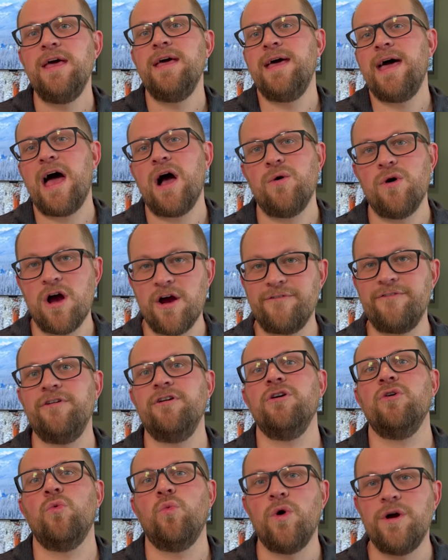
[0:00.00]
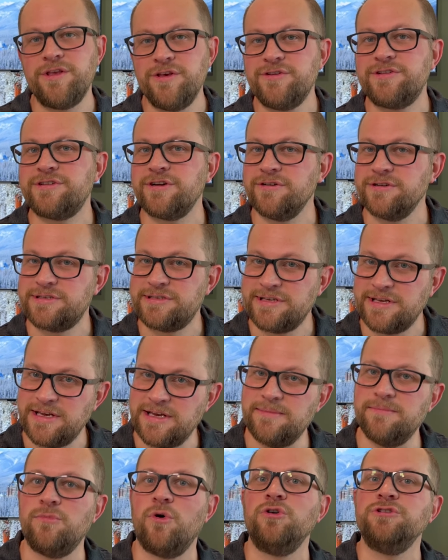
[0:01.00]
However, when you start seeing
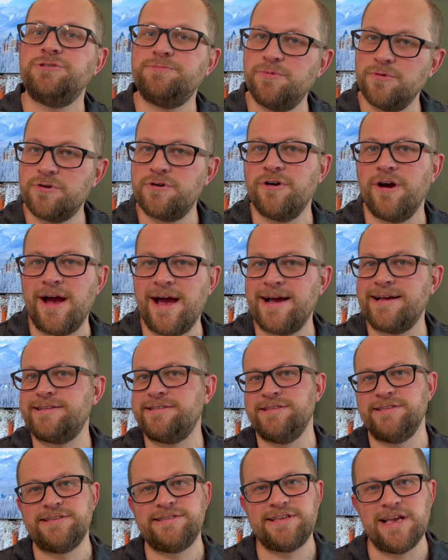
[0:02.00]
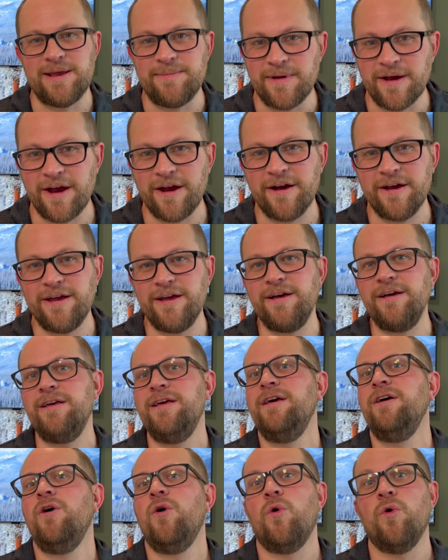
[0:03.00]
multiple cracks in the same area
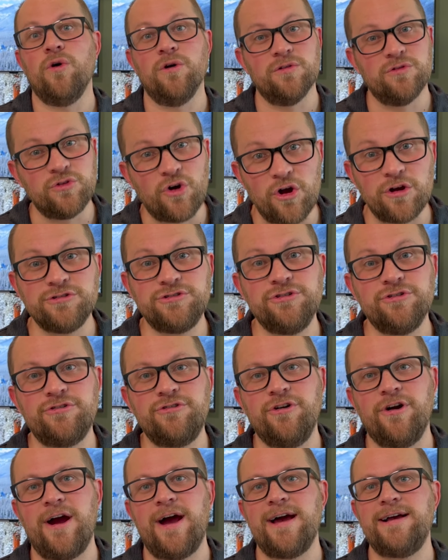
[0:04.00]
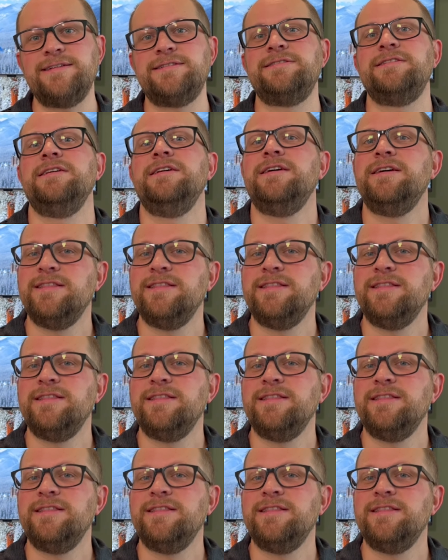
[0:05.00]
or larger cracks,